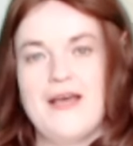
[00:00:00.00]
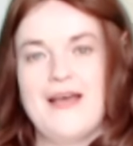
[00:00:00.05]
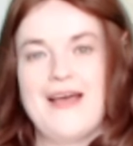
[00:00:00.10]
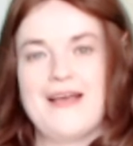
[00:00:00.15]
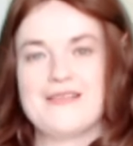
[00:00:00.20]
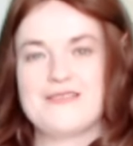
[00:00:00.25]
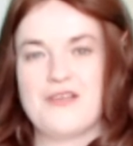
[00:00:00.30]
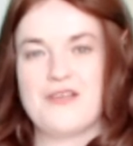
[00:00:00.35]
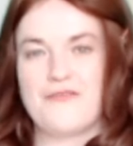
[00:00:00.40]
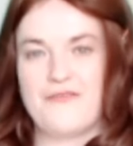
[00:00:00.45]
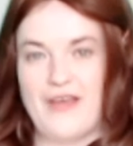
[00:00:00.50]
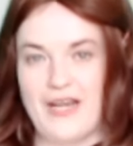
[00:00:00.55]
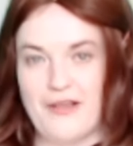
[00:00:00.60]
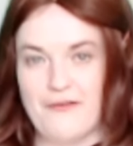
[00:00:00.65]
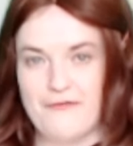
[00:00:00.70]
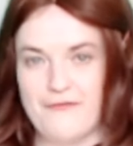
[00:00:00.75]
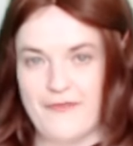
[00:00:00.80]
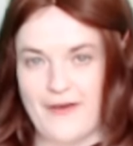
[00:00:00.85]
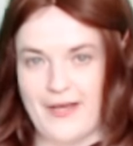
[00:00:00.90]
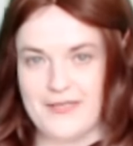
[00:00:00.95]
It's a very
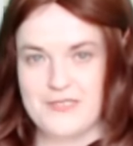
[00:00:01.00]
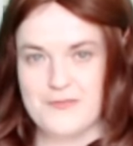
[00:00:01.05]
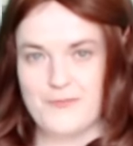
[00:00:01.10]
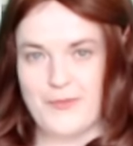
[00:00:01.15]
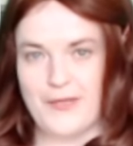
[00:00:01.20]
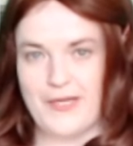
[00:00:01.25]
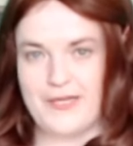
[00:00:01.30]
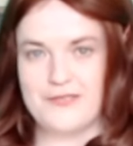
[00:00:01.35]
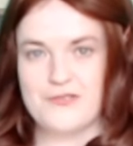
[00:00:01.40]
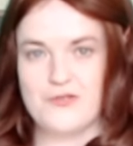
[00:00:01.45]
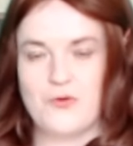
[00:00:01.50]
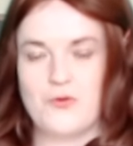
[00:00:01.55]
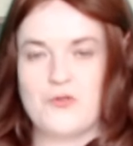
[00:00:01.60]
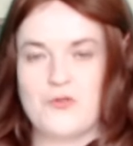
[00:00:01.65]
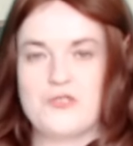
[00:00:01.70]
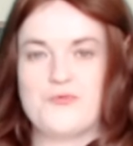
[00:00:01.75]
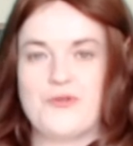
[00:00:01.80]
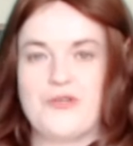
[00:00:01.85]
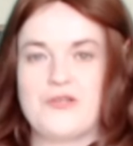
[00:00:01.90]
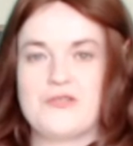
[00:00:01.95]
fast-paced
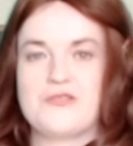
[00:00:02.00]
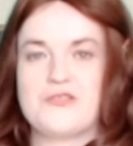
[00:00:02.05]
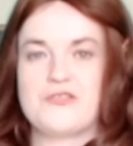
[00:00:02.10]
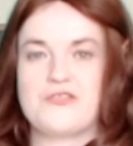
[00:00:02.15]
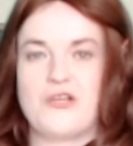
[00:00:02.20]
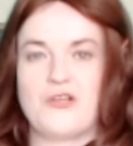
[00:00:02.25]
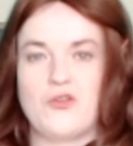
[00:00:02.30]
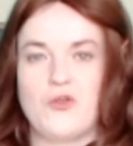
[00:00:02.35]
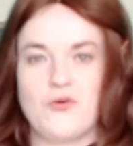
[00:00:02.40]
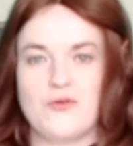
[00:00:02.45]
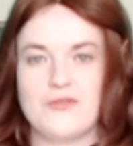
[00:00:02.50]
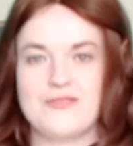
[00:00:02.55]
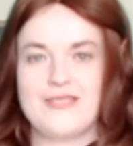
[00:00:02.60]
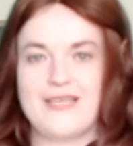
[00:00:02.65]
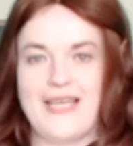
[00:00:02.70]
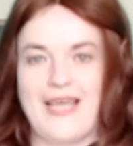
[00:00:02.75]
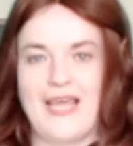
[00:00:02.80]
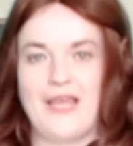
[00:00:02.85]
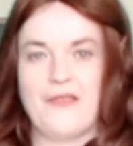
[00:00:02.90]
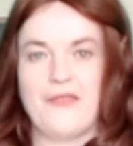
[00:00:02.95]
course because there's a lot to
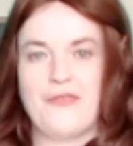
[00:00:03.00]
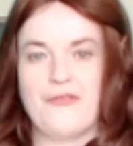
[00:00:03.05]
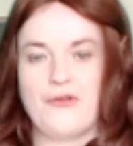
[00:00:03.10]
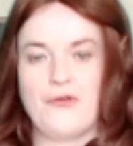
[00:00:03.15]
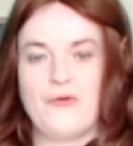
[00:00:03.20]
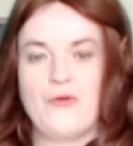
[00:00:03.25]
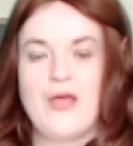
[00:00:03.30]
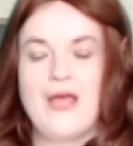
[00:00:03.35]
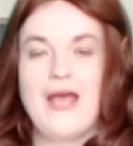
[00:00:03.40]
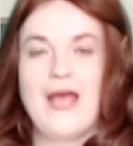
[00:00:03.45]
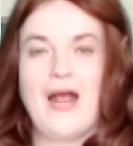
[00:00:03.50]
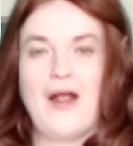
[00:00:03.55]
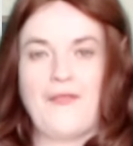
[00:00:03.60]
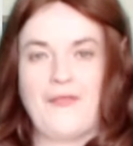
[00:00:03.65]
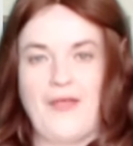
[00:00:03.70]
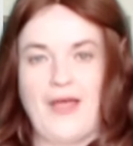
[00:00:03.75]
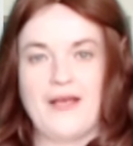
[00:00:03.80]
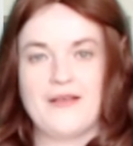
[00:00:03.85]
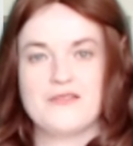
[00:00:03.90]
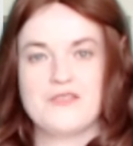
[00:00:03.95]
get through, and
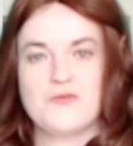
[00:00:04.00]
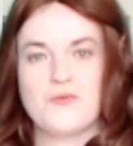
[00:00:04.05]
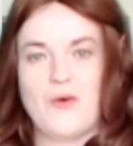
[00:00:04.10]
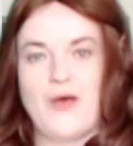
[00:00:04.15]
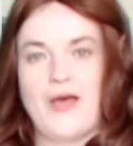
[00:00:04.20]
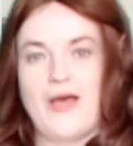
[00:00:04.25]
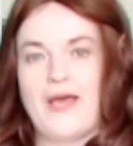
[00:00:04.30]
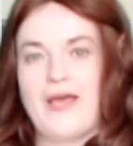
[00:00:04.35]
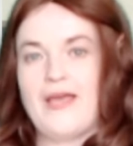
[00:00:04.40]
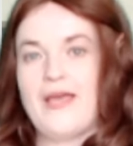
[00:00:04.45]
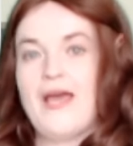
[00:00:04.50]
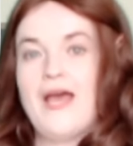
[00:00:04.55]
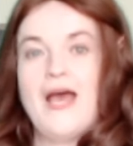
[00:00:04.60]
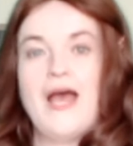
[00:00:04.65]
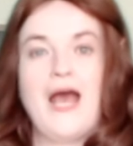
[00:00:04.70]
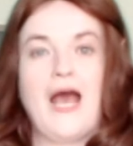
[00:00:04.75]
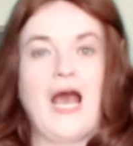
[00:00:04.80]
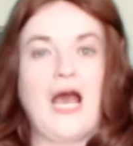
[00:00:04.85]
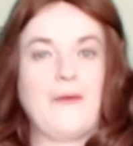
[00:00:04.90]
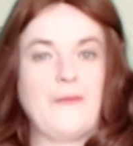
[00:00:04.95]
that's why
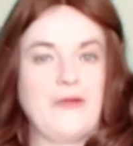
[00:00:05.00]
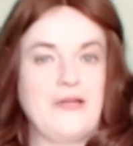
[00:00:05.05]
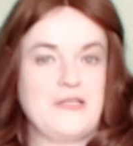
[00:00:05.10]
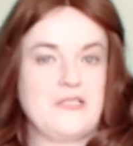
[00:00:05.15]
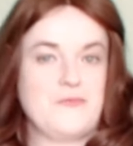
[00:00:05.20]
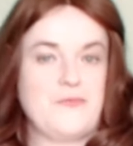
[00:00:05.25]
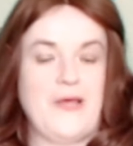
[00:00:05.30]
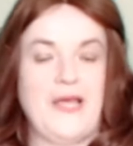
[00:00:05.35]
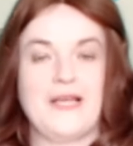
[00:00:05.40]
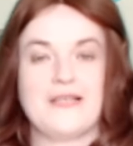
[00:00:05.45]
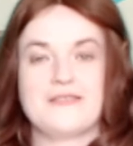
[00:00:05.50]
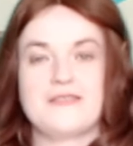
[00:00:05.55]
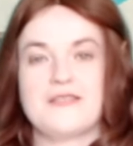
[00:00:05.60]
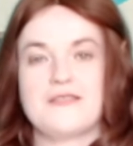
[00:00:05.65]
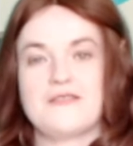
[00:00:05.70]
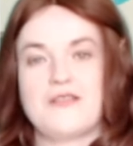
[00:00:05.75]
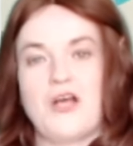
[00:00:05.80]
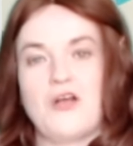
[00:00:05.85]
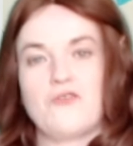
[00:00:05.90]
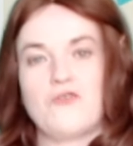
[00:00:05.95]
I'm
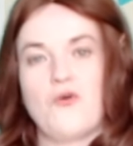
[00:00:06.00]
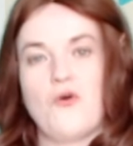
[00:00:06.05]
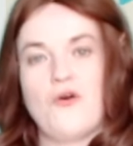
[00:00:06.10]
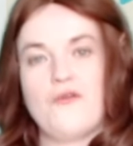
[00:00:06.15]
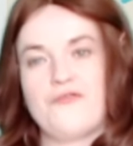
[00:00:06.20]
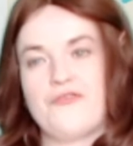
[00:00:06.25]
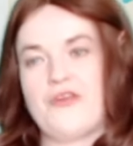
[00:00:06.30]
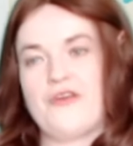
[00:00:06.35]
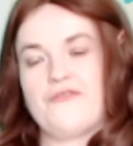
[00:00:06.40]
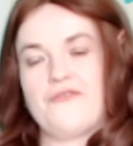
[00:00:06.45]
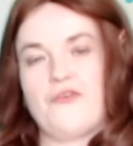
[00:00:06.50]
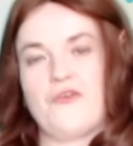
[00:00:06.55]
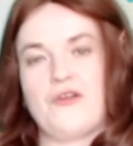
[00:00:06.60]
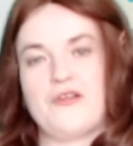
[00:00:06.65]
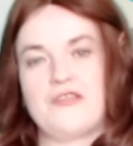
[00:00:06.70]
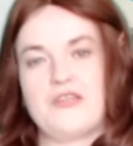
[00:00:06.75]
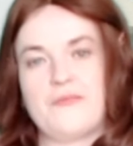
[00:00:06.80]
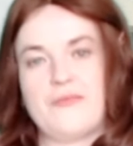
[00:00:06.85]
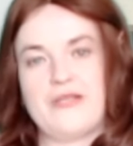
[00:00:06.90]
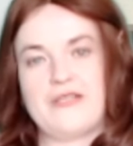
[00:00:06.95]
expecting that a lot of you have
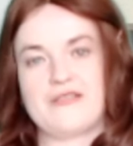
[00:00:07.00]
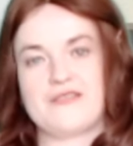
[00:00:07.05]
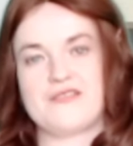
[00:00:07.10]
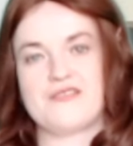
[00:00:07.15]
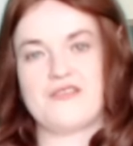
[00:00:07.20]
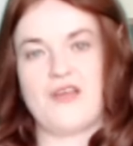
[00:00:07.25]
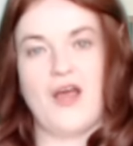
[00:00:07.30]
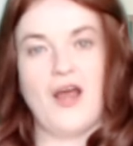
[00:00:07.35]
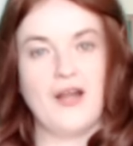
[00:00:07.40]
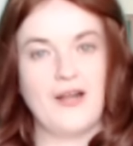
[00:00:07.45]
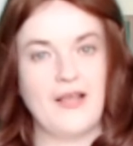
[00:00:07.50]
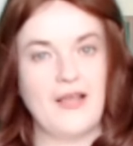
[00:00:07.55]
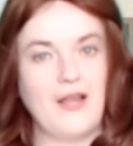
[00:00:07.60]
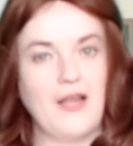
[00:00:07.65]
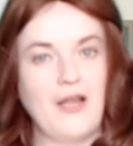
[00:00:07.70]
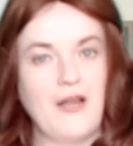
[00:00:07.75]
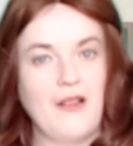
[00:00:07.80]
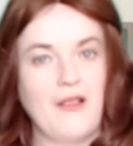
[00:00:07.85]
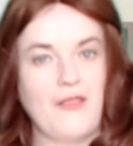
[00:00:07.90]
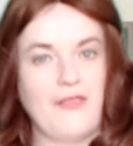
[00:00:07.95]
already been
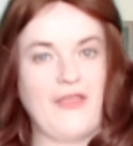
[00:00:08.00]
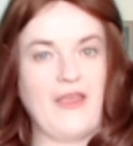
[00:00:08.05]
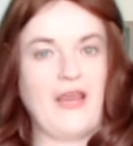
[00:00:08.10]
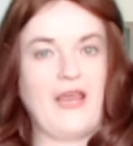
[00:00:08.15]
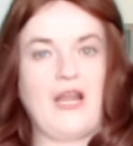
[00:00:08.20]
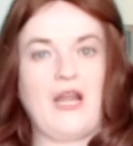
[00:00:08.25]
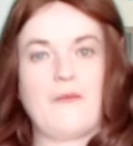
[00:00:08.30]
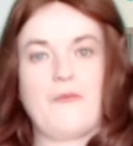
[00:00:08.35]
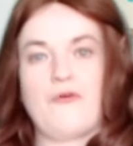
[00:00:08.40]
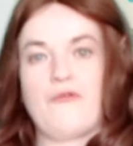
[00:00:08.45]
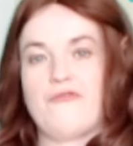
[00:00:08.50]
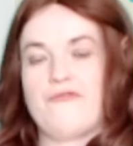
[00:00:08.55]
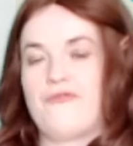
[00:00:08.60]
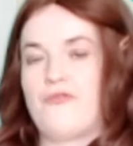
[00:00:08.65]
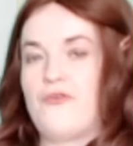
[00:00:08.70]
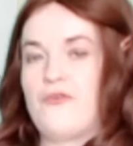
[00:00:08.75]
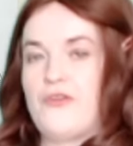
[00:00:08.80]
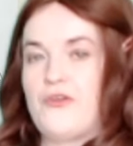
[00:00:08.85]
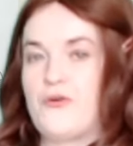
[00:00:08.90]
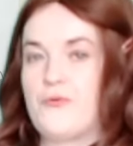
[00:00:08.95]
starting, thinking about
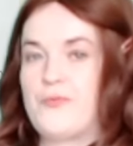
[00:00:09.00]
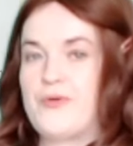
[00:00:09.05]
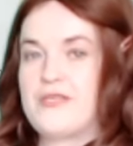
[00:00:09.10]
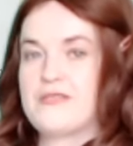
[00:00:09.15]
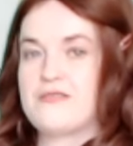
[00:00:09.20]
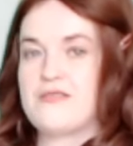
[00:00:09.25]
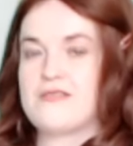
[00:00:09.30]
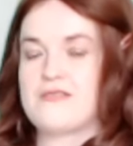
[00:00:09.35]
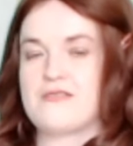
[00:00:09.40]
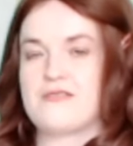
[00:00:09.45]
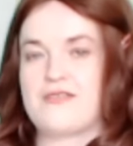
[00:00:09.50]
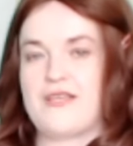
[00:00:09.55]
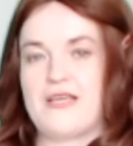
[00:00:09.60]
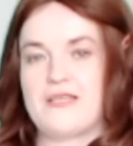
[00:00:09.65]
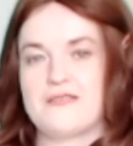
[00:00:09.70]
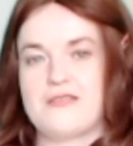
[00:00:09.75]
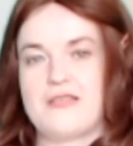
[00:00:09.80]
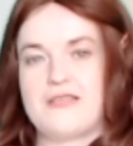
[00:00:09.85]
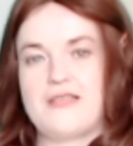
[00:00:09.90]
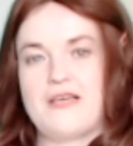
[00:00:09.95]
folio pieces and
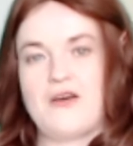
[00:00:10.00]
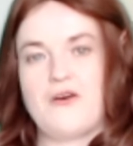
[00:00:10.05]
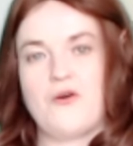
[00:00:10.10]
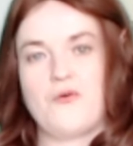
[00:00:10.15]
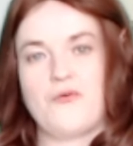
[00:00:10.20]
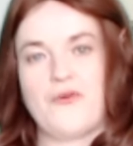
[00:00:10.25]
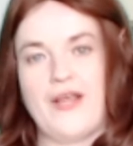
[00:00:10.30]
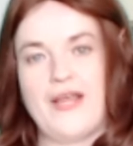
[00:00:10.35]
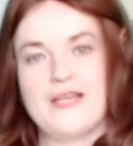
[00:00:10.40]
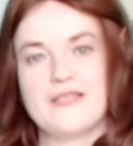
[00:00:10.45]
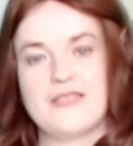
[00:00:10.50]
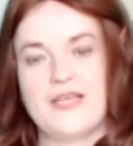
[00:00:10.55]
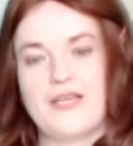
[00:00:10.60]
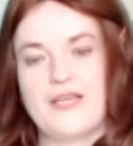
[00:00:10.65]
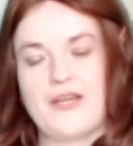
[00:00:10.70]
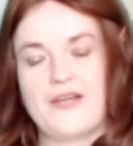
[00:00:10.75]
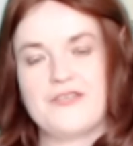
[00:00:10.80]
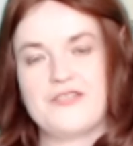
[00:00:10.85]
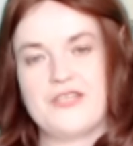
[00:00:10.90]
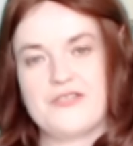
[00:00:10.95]
things like that already, and
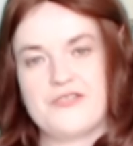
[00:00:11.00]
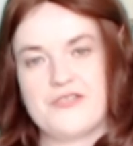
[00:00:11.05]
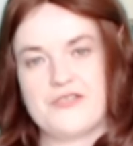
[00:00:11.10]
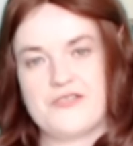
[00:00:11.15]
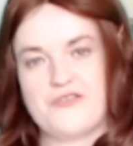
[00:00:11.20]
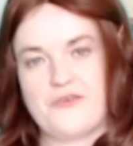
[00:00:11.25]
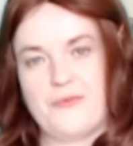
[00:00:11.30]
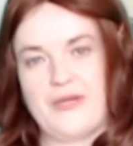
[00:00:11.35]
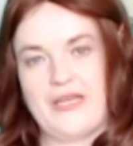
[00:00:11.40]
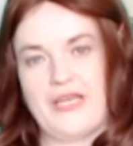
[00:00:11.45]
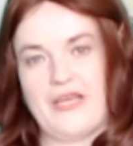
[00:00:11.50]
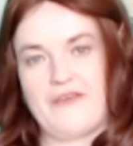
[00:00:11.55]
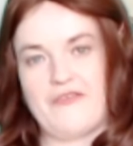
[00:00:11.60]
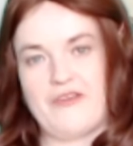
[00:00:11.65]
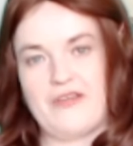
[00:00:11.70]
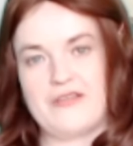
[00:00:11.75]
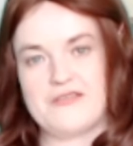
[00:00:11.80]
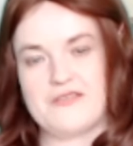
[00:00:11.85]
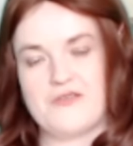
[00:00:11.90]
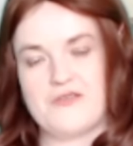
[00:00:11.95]
your teachers have been
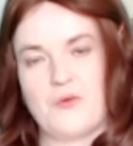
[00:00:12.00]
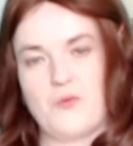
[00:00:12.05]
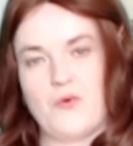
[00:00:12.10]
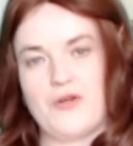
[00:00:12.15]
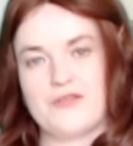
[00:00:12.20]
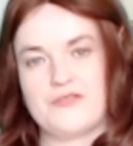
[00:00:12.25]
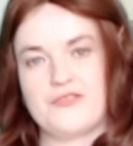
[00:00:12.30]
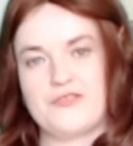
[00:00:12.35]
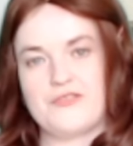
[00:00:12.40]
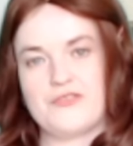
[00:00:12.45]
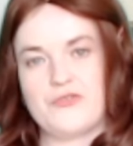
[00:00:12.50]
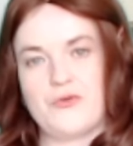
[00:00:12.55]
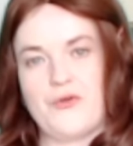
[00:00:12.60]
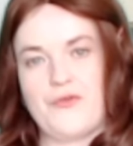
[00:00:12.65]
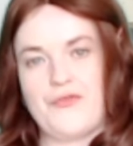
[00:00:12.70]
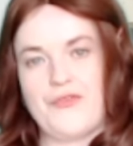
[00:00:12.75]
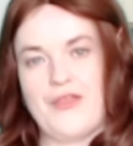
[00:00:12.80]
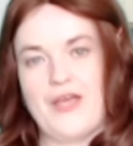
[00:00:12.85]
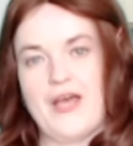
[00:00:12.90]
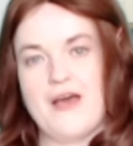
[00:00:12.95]
giving you some work to do
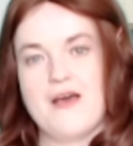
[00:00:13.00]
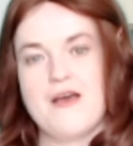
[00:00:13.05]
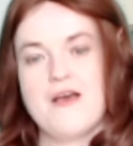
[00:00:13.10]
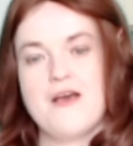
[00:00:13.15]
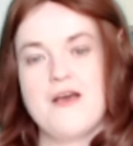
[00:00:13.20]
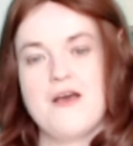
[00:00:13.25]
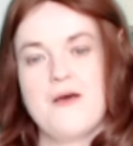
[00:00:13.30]
on that,